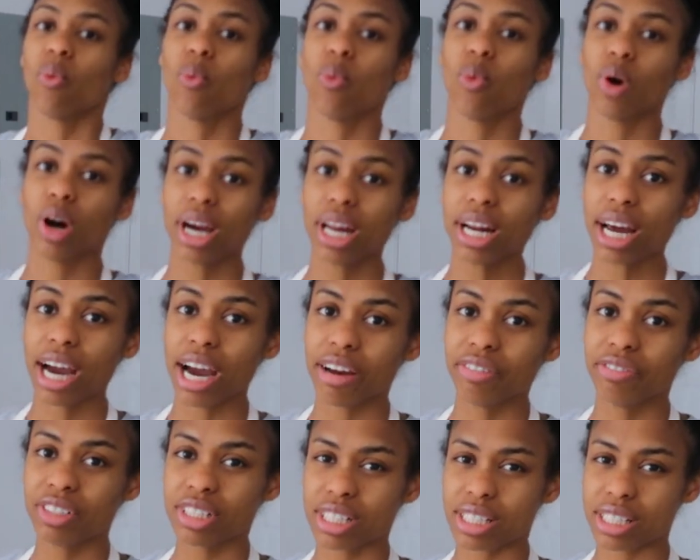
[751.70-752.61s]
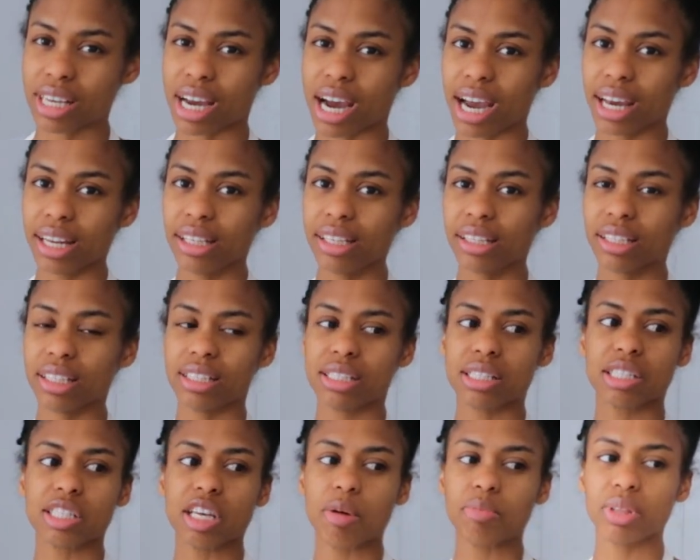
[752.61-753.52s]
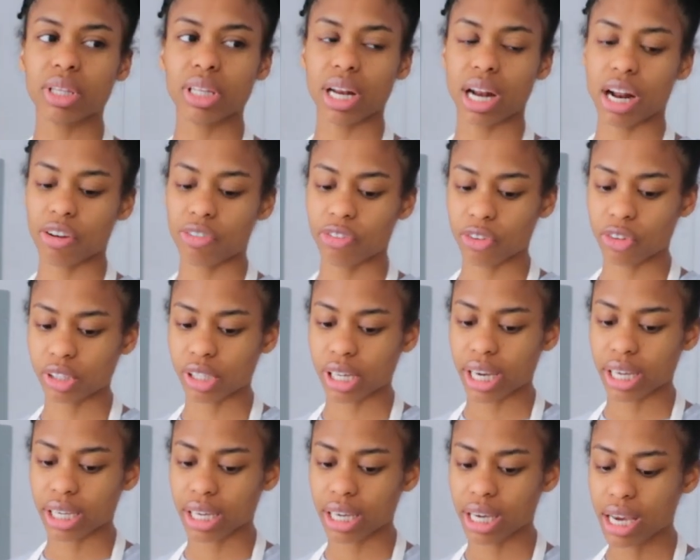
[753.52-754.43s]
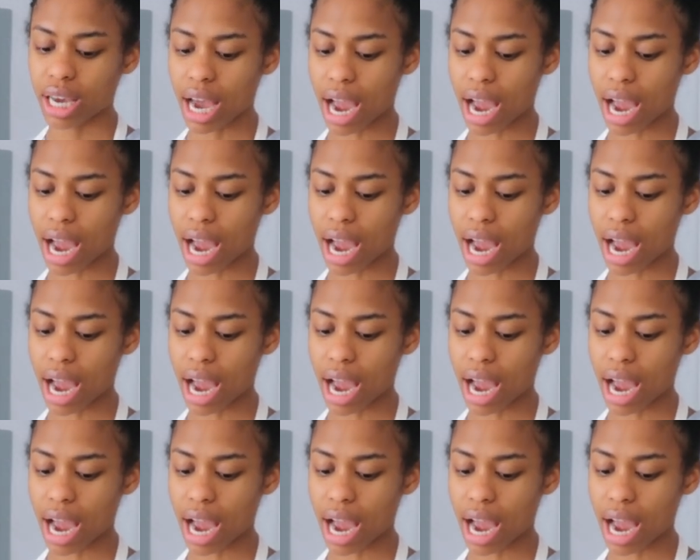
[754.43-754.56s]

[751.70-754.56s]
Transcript: what I've decided, and something that I feel like